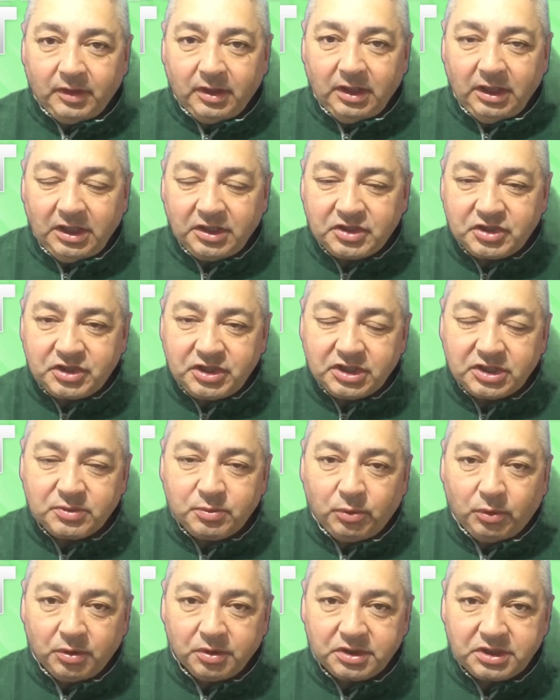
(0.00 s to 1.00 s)
It's just
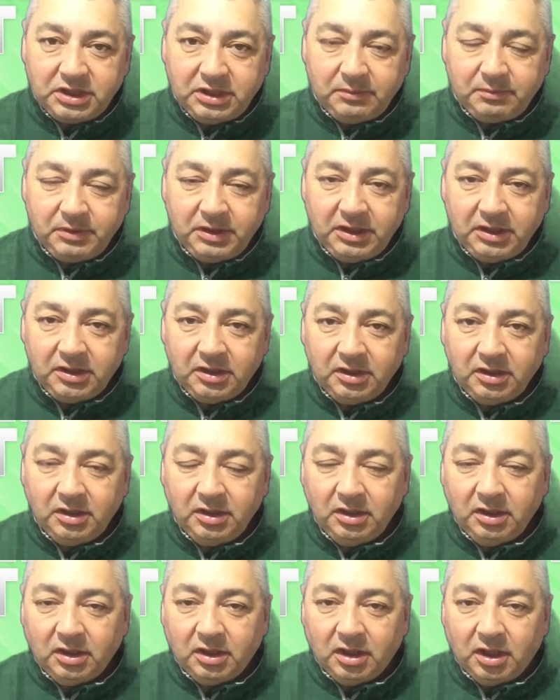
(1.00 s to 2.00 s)
what's he
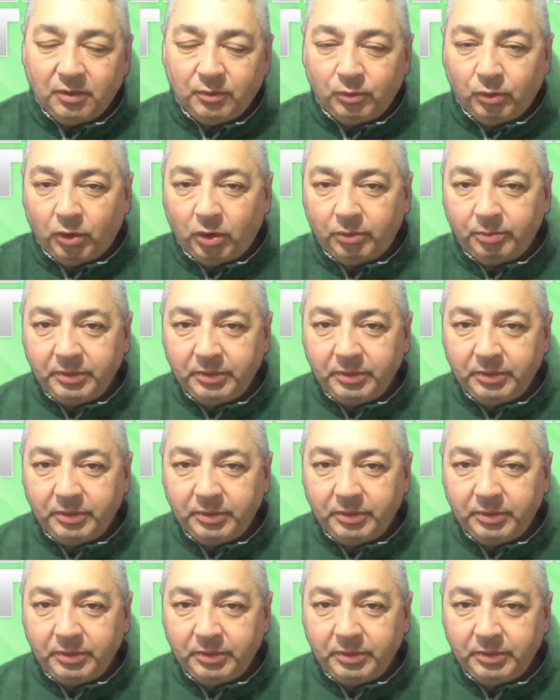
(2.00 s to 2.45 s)
beaten and what